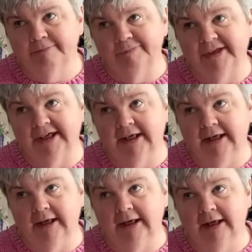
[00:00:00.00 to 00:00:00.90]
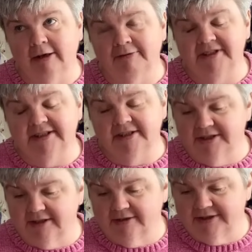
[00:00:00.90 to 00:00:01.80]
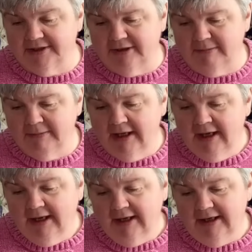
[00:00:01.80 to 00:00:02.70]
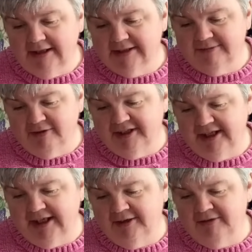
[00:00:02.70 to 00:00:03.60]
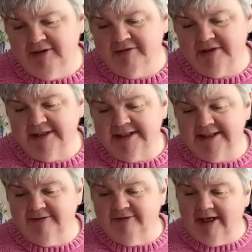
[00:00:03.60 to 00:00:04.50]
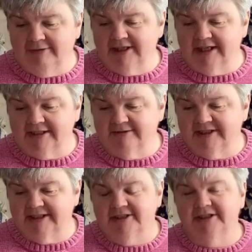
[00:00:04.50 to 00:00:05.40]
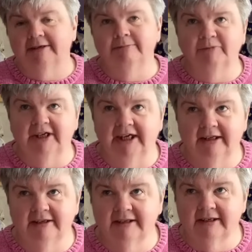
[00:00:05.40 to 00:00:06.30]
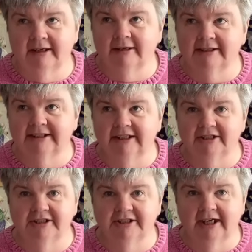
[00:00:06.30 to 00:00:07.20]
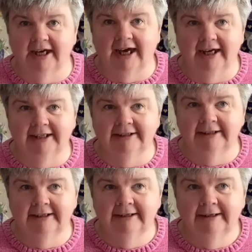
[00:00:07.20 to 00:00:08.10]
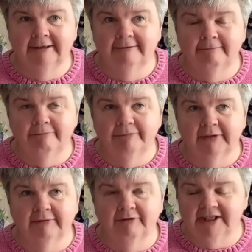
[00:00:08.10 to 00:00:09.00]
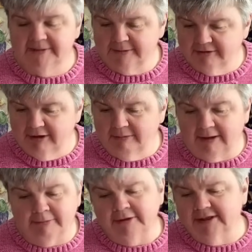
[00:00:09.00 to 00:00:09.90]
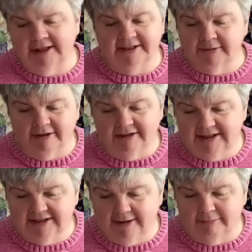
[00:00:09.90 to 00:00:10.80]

the coffee stitches on Zoom. It's for the 365 days of stitching with Stitch Head Facebook group. I'll put links to all these down